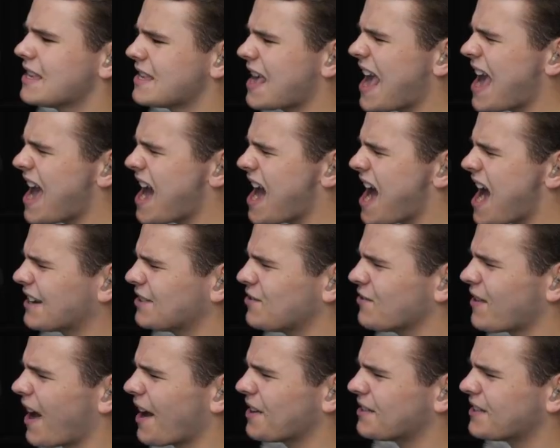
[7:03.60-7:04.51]
Yeah, I
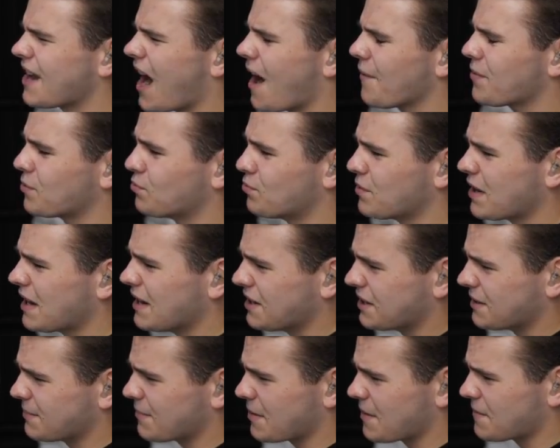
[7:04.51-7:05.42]
do kind of doubt the
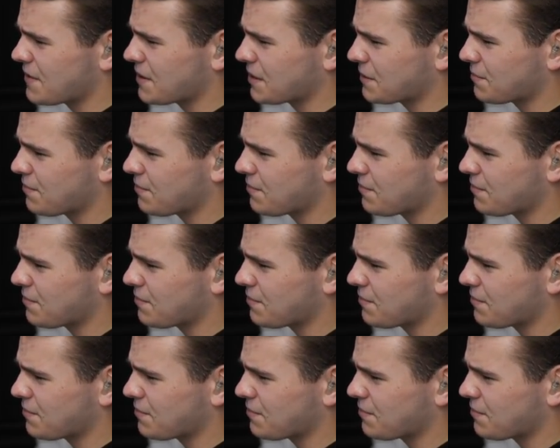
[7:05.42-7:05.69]
realism of this